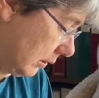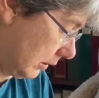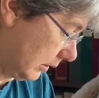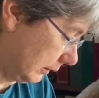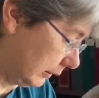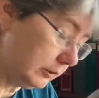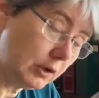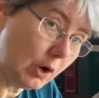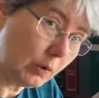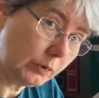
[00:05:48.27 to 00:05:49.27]
a little
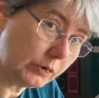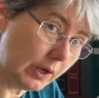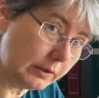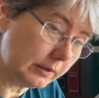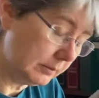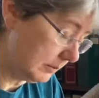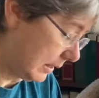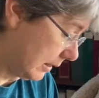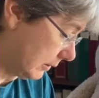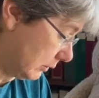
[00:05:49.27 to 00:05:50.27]
nose on him,
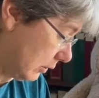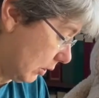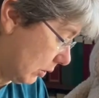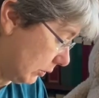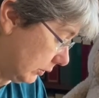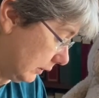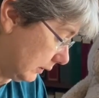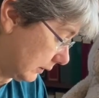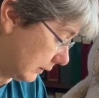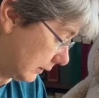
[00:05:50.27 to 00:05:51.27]
and the nose
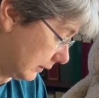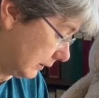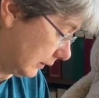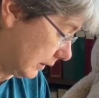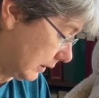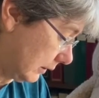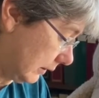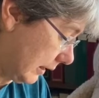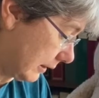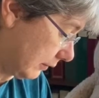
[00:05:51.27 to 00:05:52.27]
is kind of
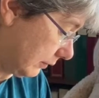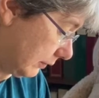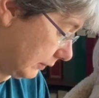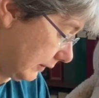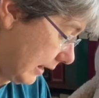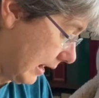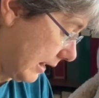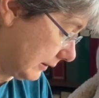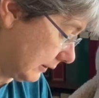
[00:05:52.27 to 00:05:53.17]
like a flattened